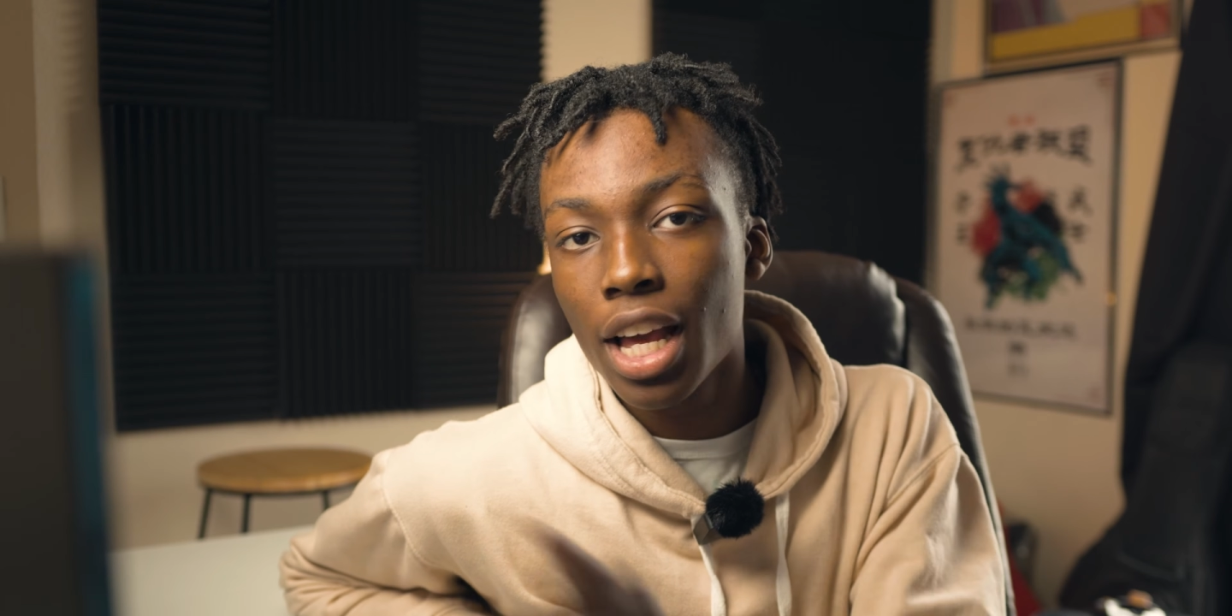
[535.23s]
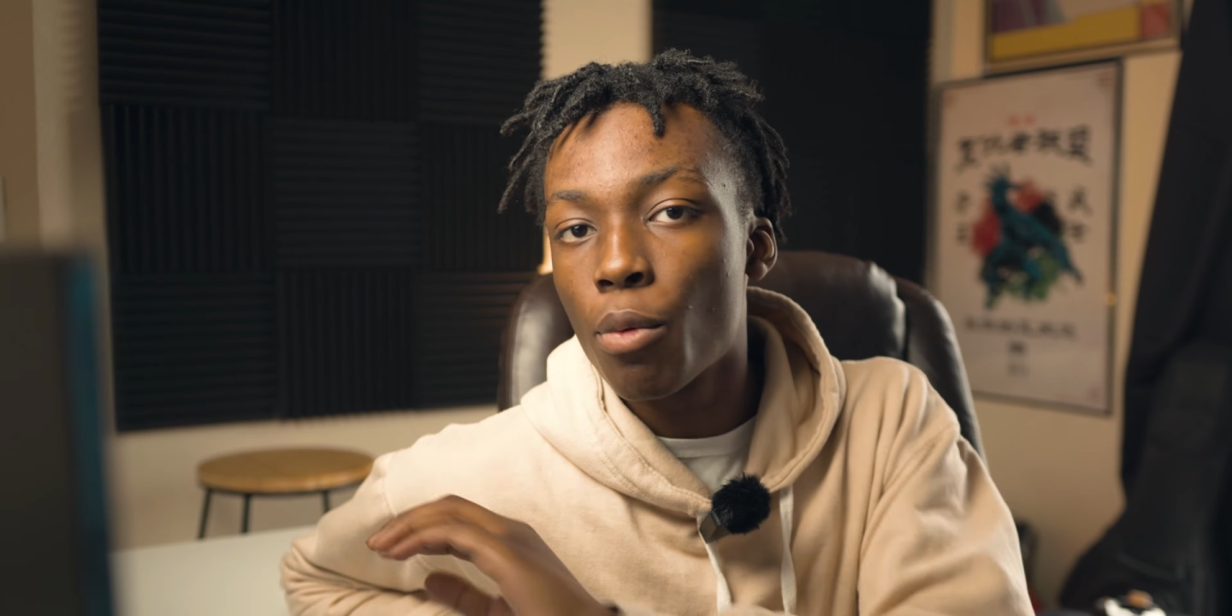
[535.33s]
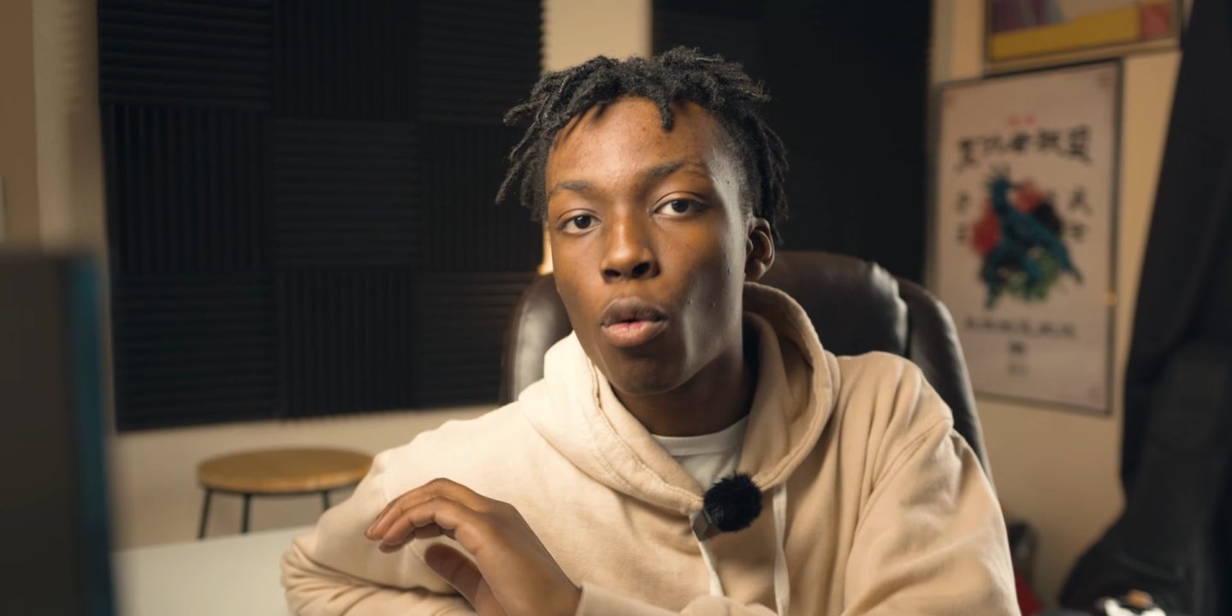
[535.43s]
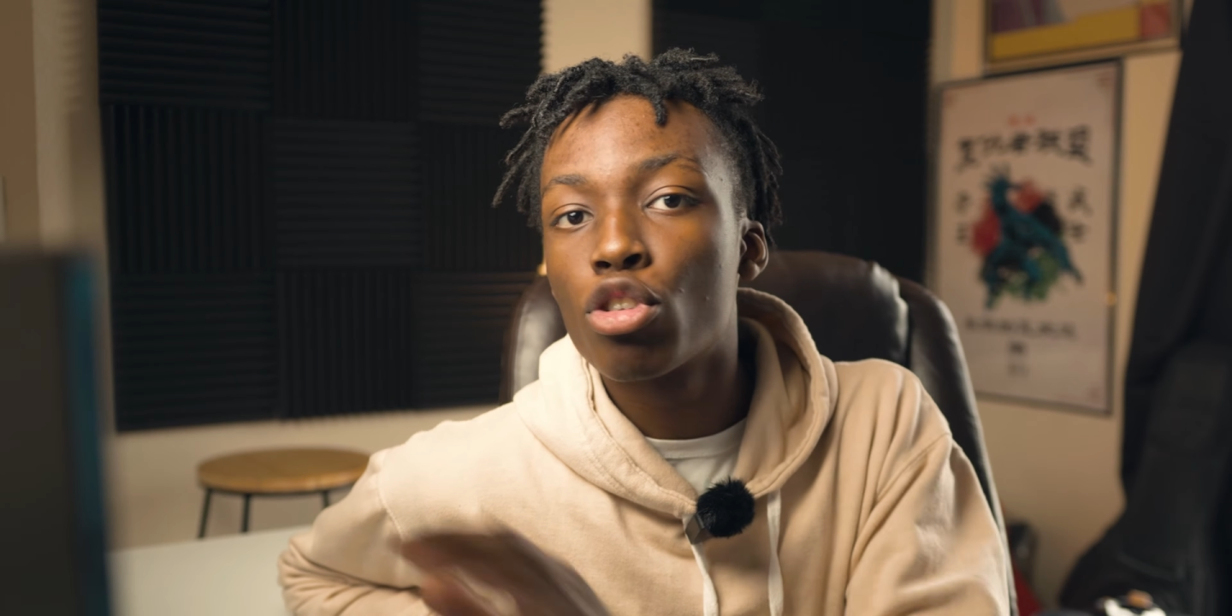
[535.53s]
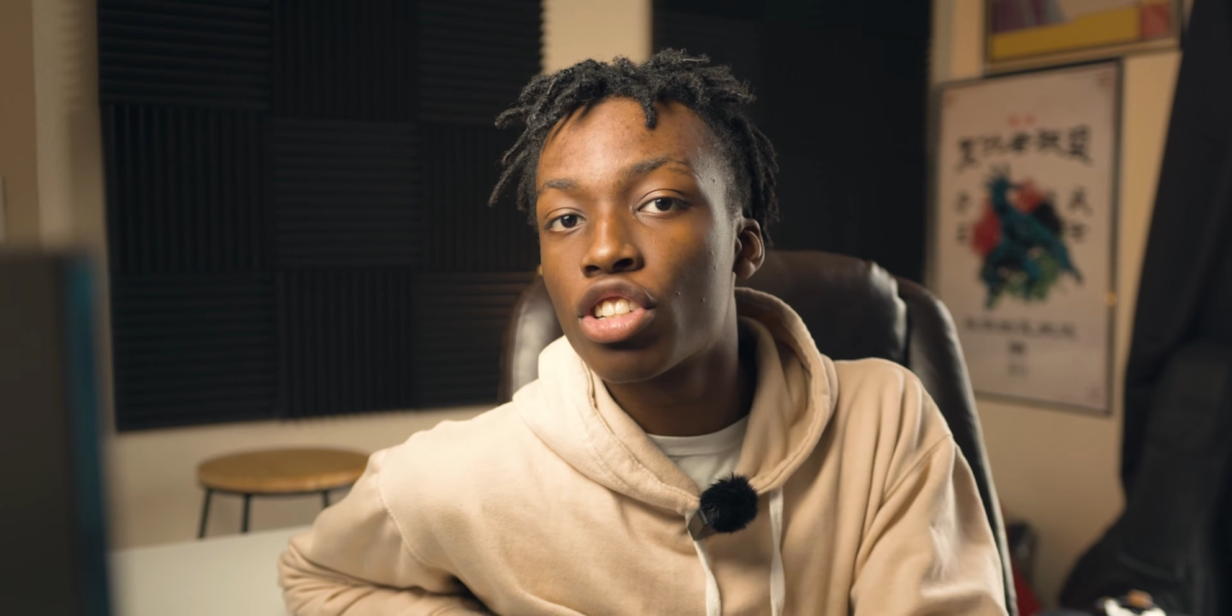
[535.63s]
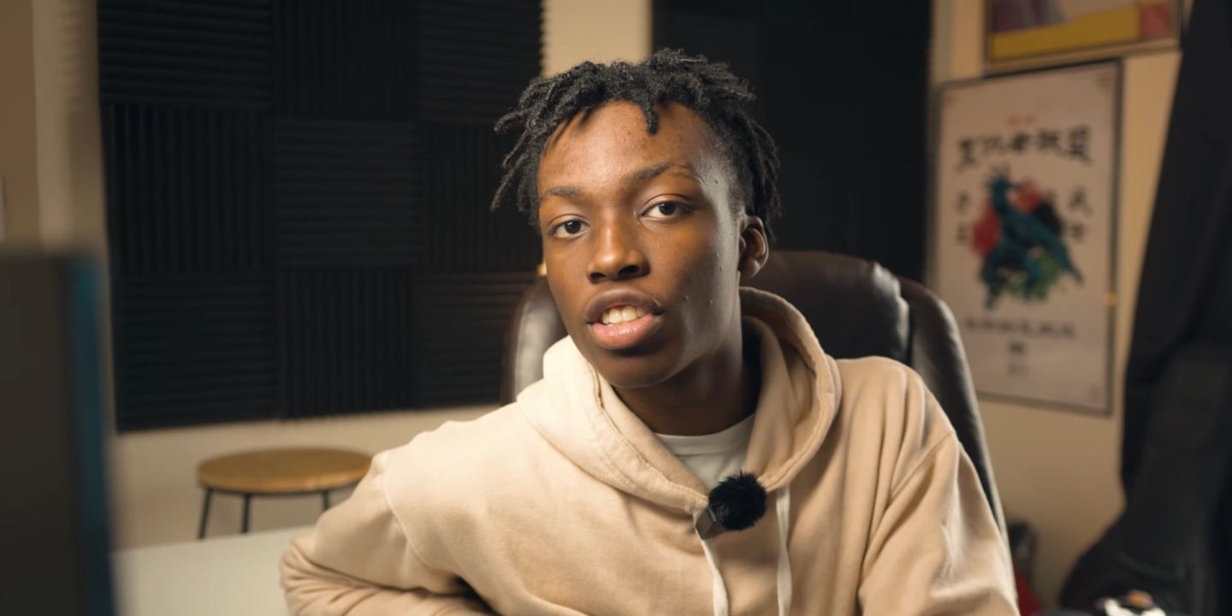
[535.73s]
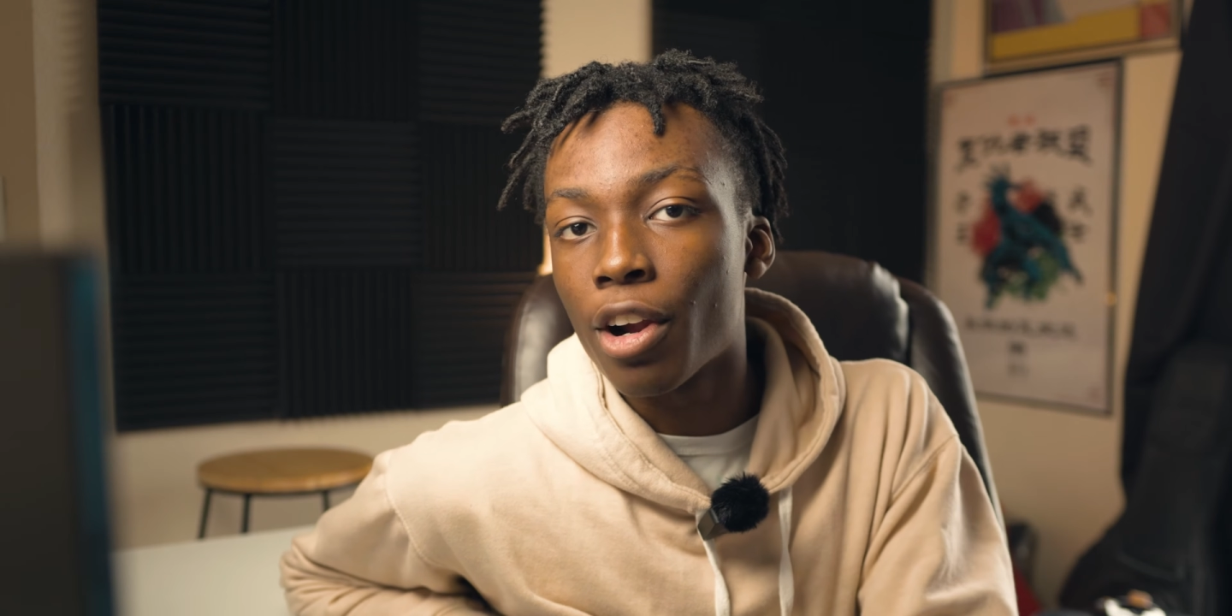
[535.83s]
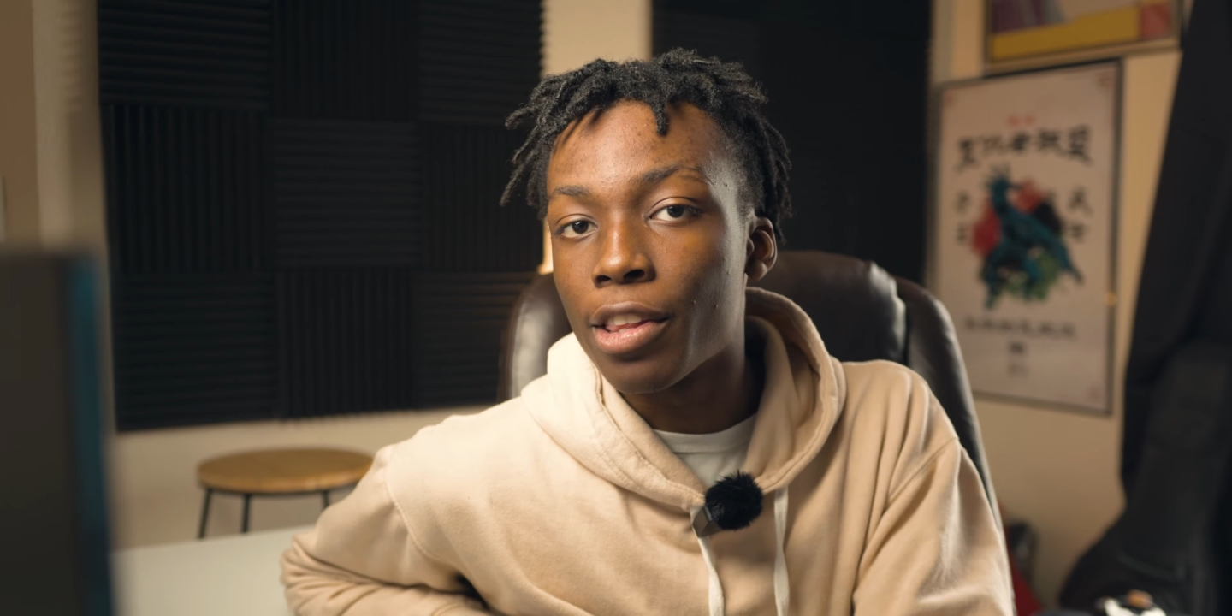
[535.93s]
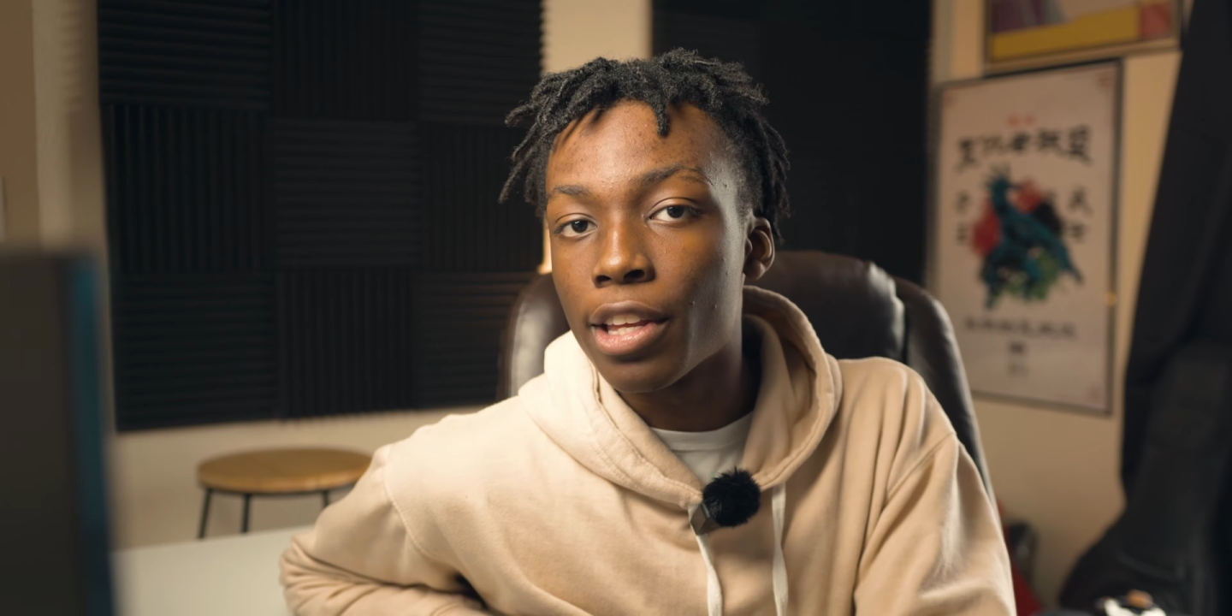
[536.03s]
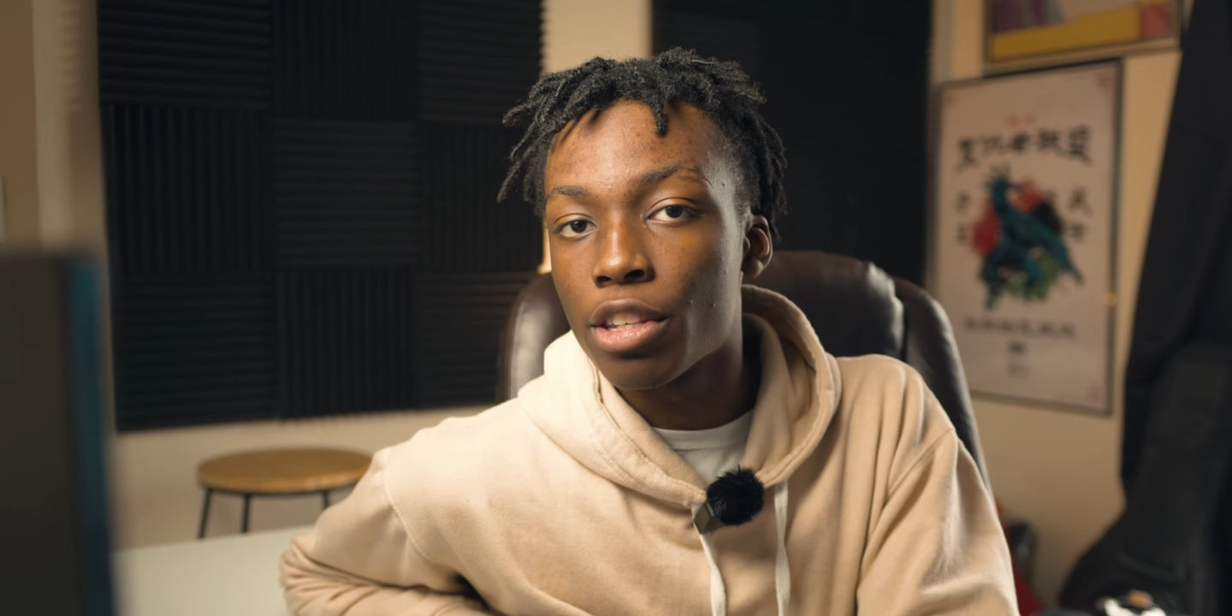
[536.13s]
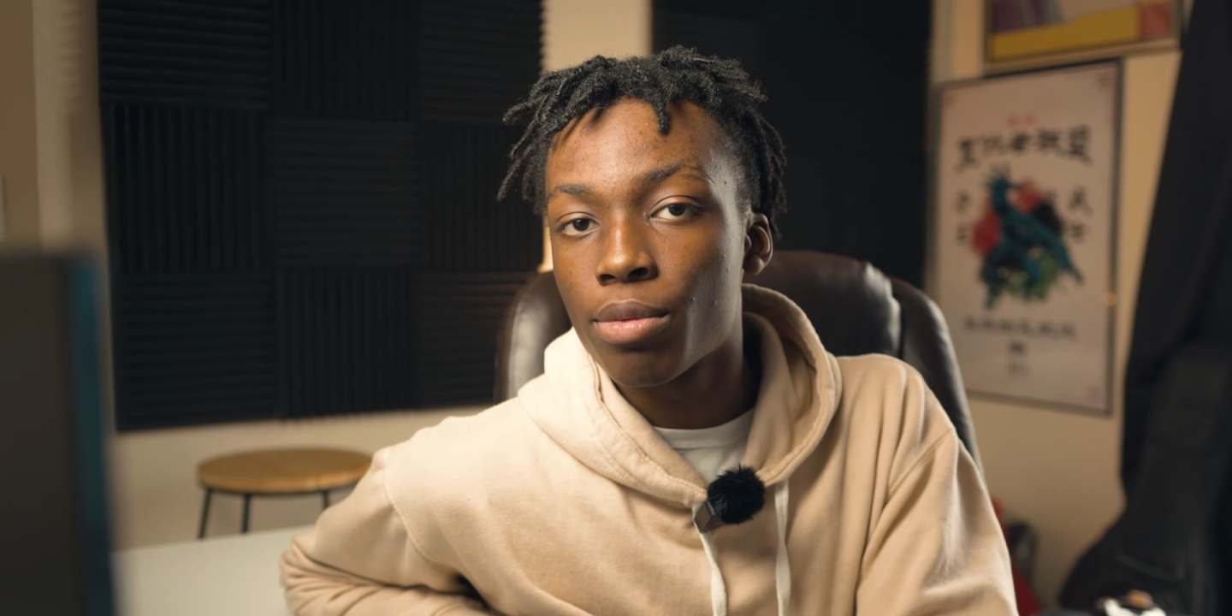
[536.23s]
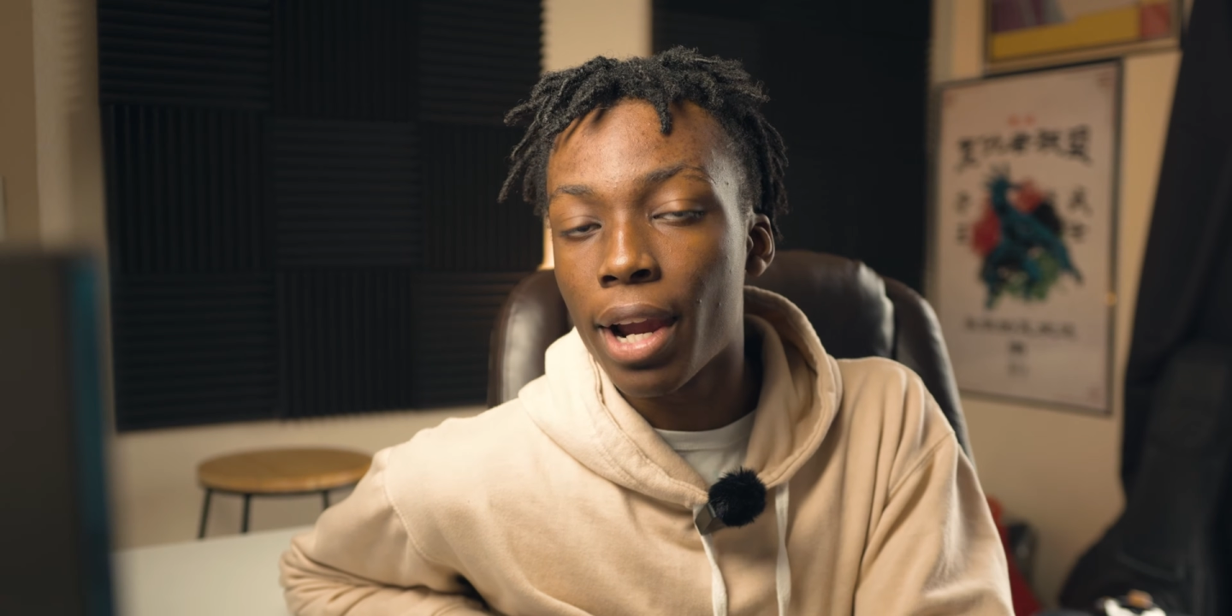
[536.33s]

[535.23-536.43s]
we'll just start this,